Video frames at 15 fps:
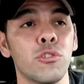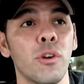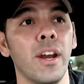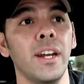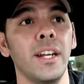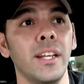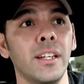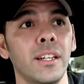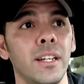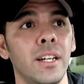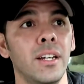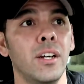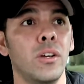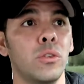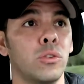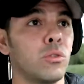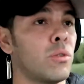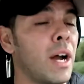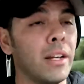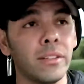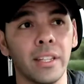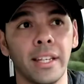training
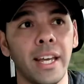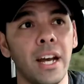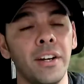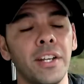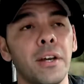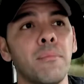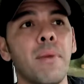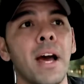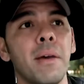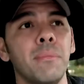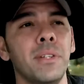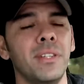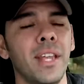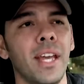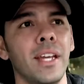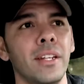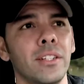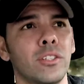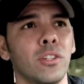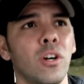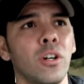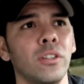throughout the county of Miami-Dade.
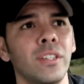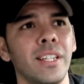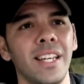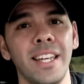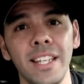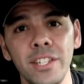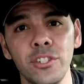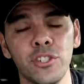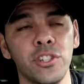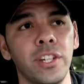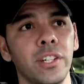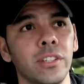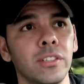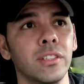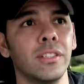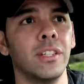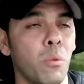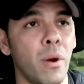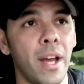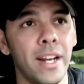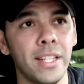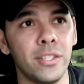It's called the Heat Shield.
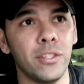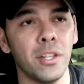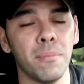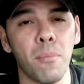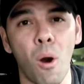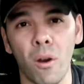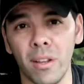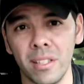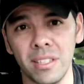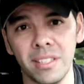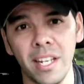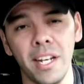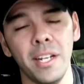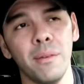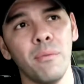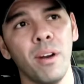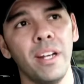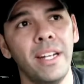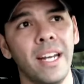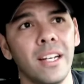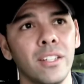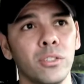We're headed to the Marlins Stadium
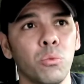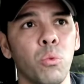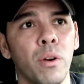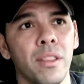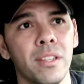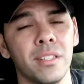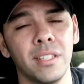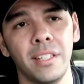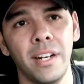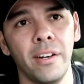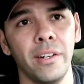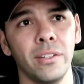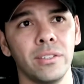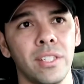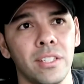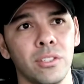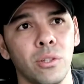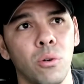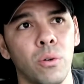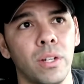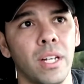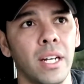right now. It's one of the scenarios that's
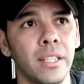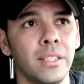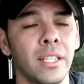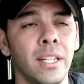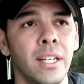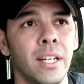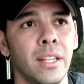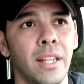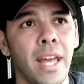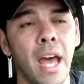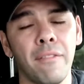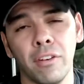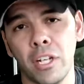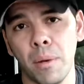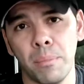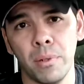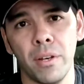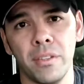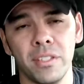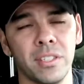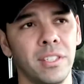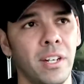going on. They have a couple
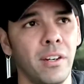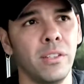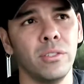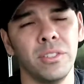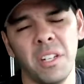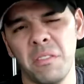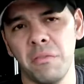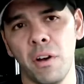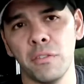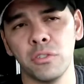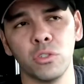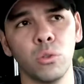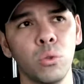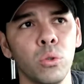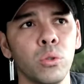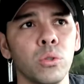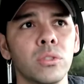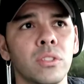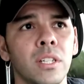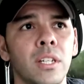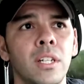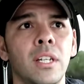other scenarios that involve
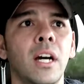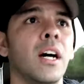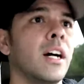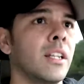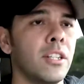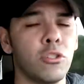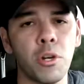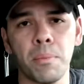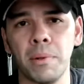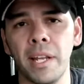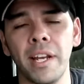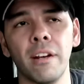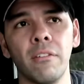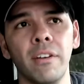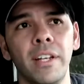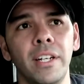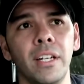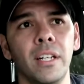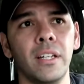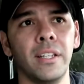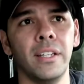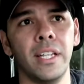schools, the AAA
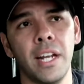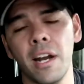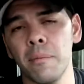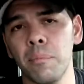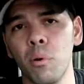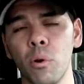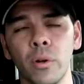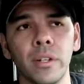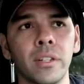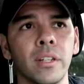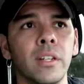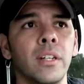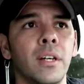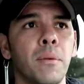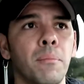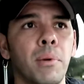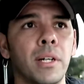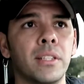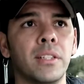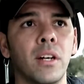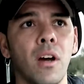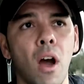arena, the airport,
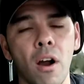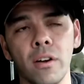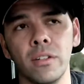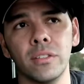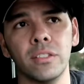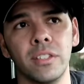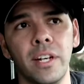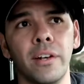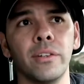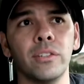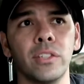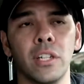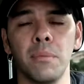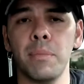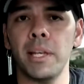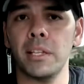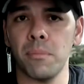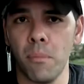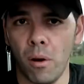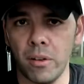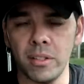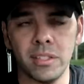but our scenario is going to be at
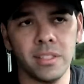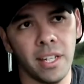the Marlins